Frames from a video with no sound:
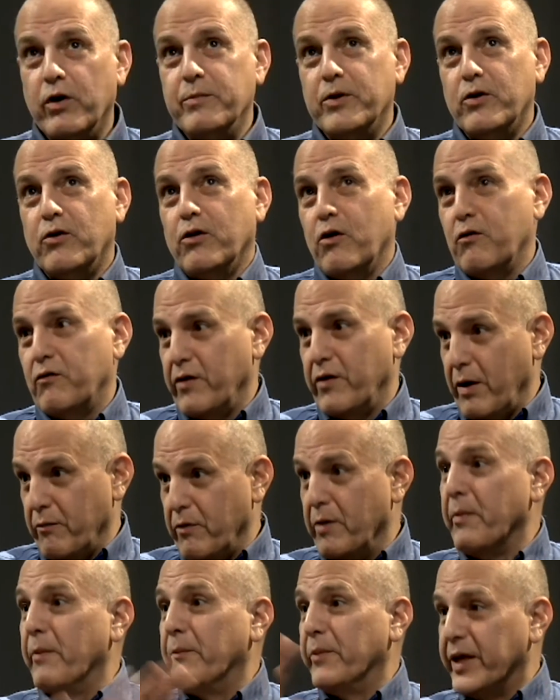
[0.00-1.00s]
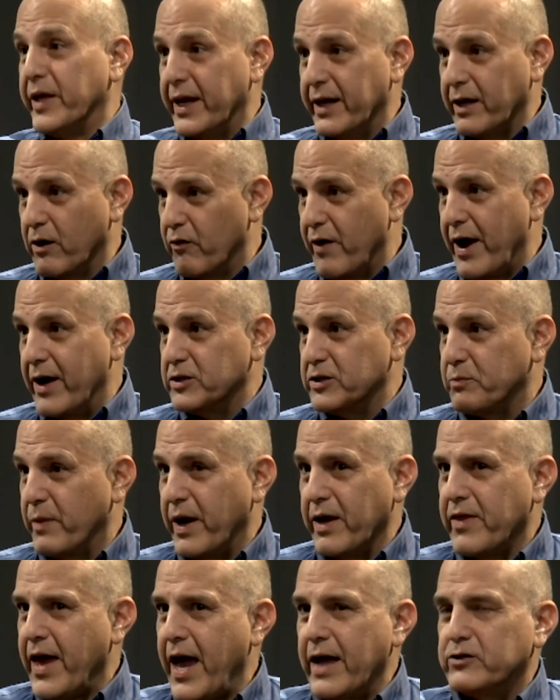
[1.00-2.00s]
all over. And I remember getting aroused by
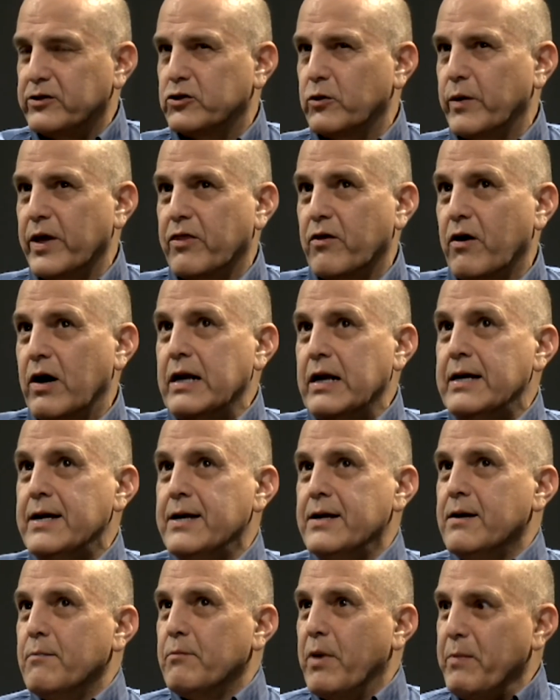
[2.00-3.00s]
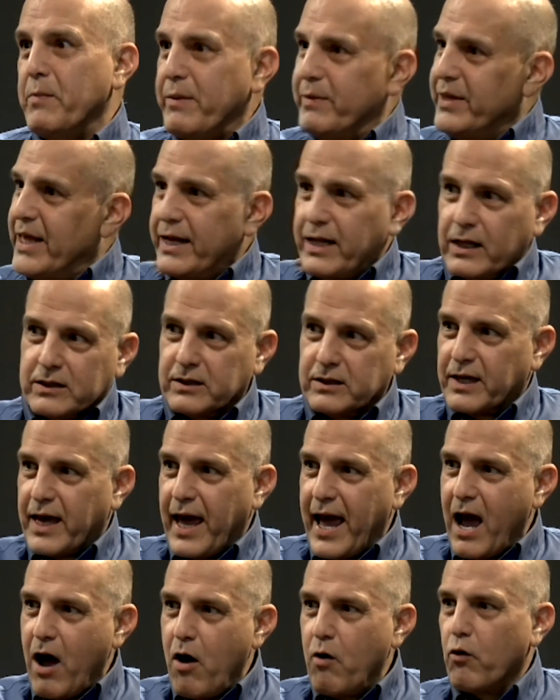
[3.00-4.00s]
that. So I thought, but maybe that doesn't
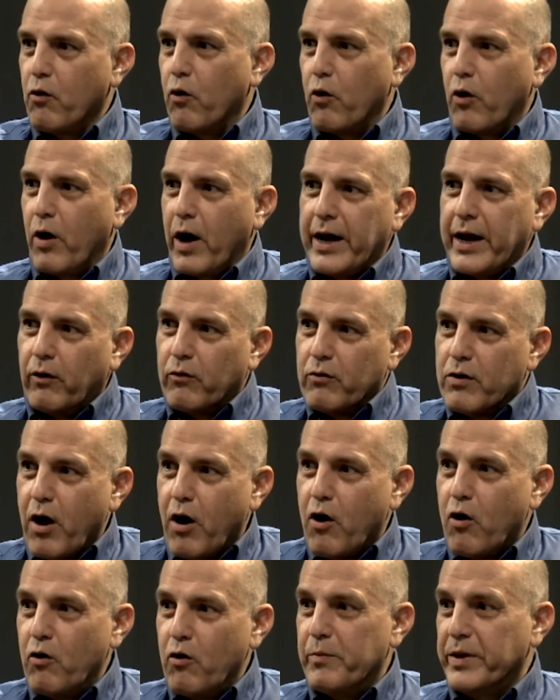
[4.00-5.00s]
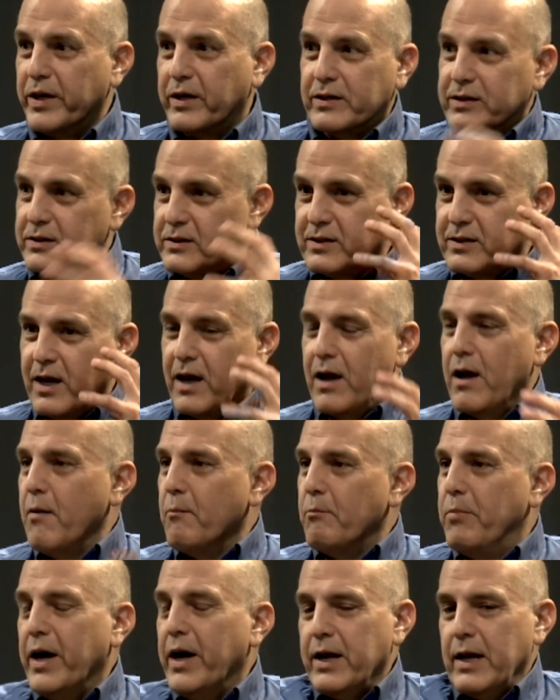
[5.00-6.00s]
count, or I don't know, because,
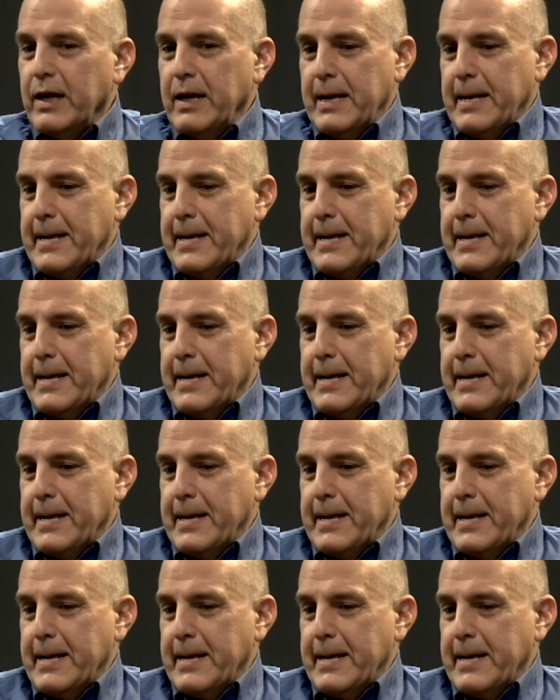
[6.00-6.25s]
but,